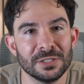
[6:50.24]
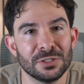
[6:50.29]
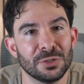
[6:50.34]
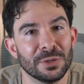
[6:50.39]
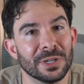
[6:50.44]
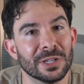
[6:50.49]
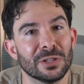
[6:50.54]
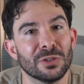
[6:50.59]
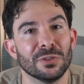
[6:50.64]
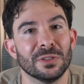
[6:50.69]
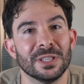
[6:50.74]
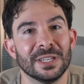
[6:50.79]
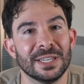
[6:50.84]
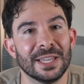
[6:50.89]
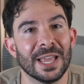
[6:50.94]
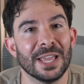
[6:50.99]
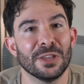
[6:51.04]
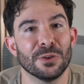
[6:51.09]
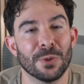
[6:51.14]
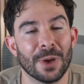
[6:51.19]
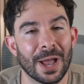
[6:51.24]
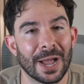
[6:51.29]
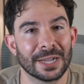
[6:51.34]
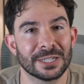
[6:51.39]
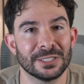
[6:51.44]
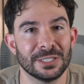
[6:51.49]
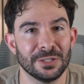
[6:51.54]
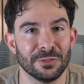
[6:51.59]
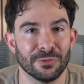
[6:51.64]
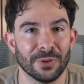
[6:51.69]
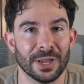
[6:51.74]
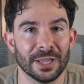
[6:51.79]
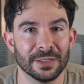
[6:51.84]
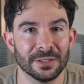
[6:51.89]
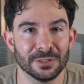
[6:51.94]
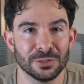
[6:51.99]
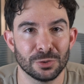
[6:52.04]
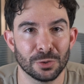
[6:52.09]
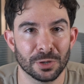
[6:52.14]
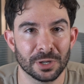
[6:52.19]
to include the day you actually ran
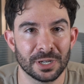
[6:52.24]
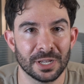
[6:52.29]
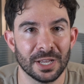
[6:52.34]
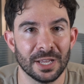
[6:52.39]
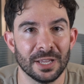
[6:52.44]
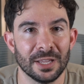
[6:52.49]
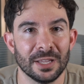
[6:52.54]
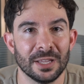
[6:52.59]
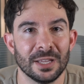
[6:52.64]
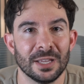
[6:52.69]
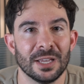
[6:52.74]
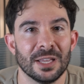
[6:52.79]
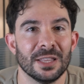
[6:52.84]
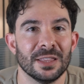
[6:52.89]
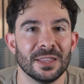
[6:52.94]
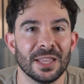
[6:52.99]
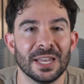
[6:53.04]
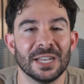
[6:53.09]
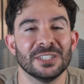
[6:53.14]
the shortcut. Then